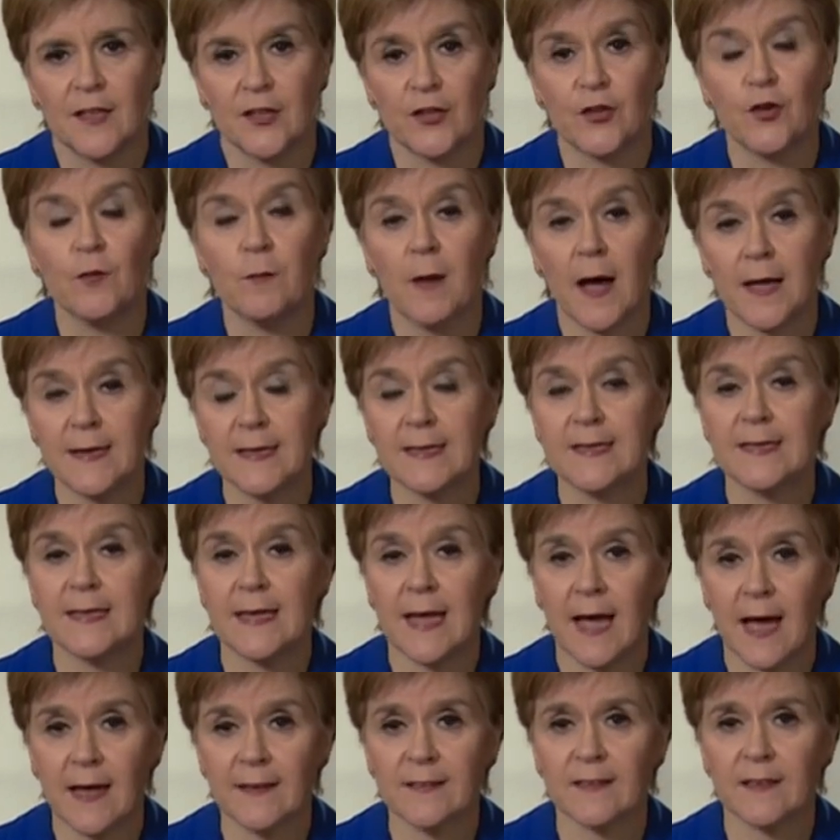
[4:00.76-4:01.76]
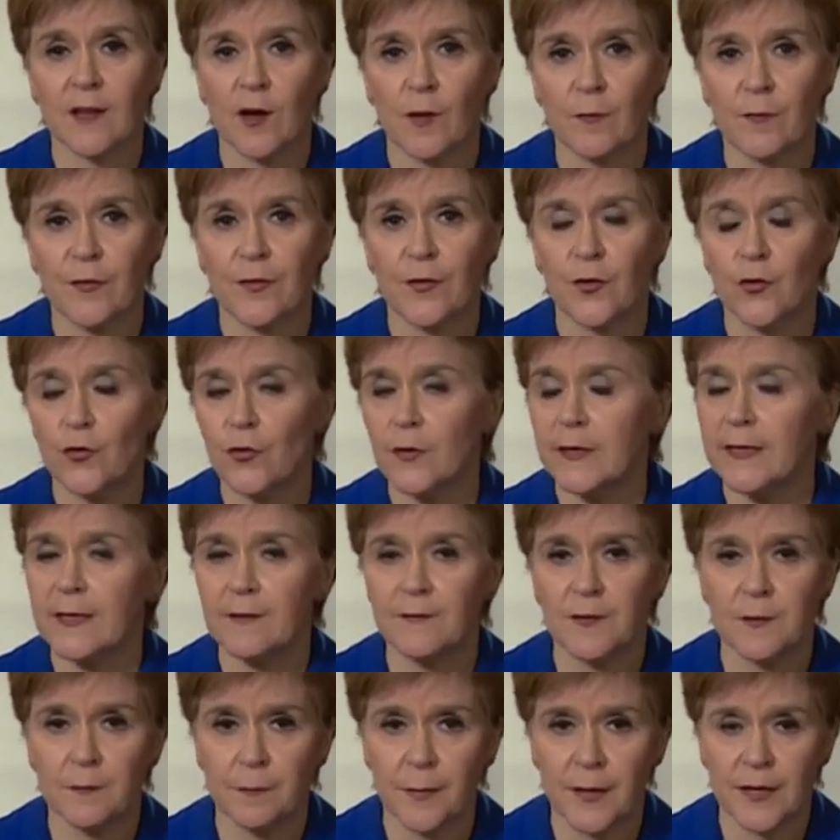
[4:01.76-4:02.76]
that humanity has come through
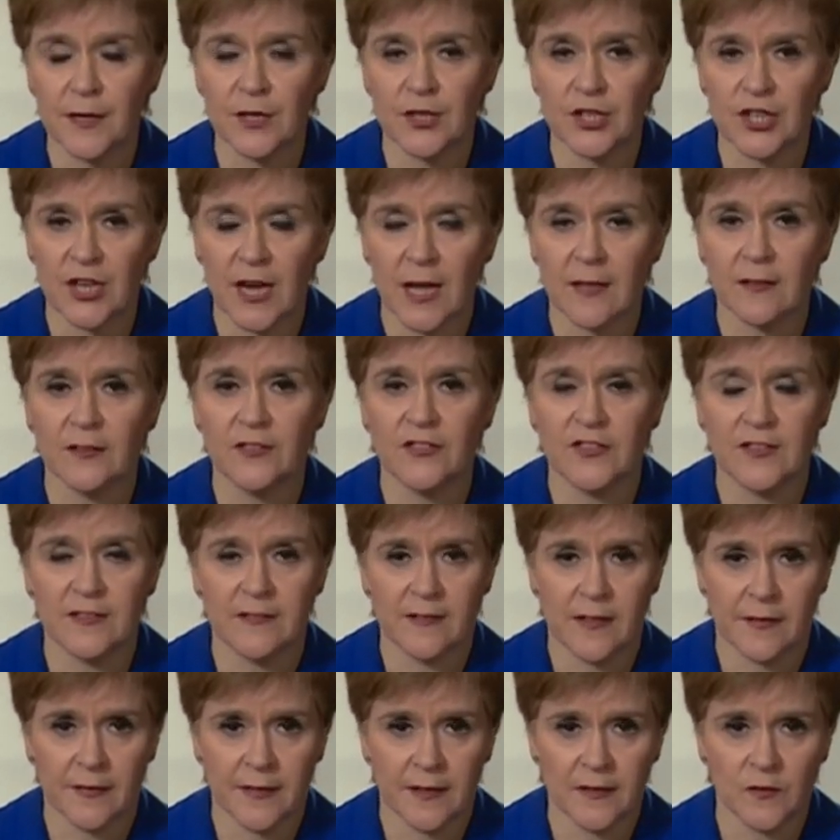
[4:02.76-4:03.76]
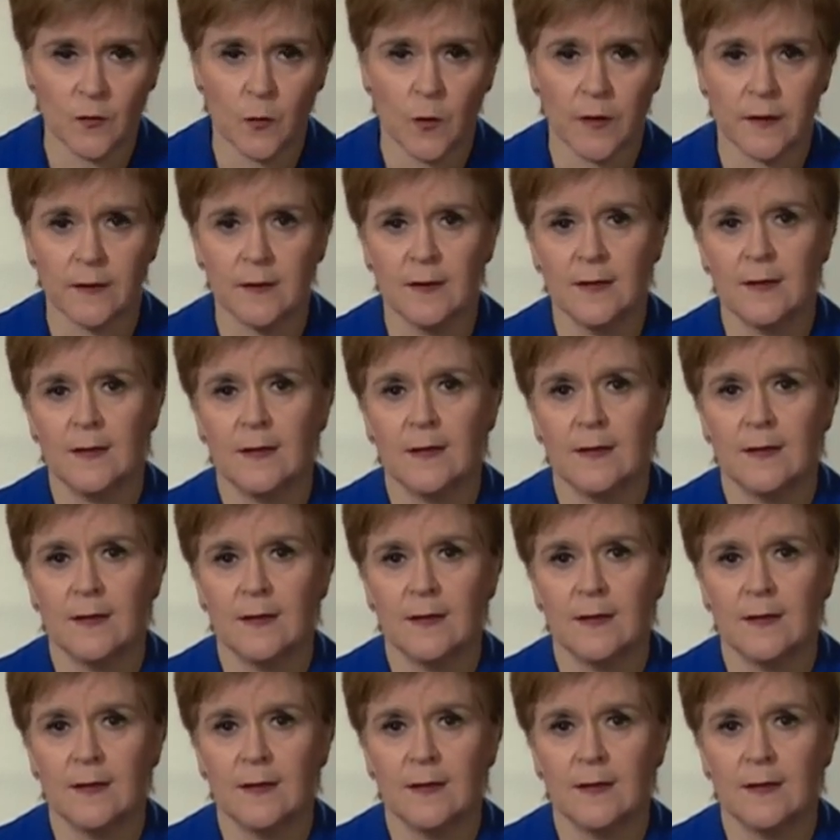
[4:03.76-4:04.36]
even bigger challenges than this one.